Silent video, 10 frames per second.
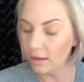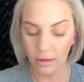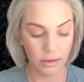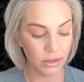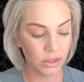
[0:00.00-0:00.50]

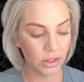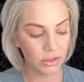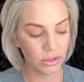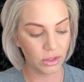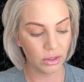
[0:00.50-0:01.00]
The dog
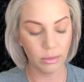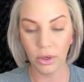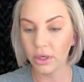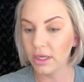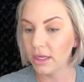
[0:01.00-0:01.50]
started
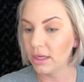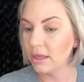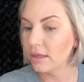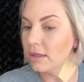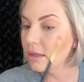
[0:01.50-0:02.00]

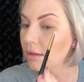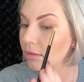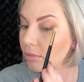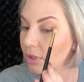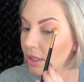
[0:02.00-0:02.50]
barking
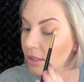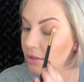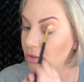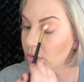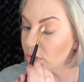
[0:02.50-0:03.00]

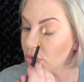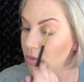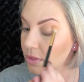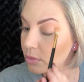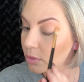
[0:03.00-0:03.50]
because
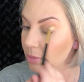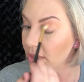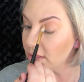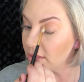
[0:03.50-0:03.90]
groceries were being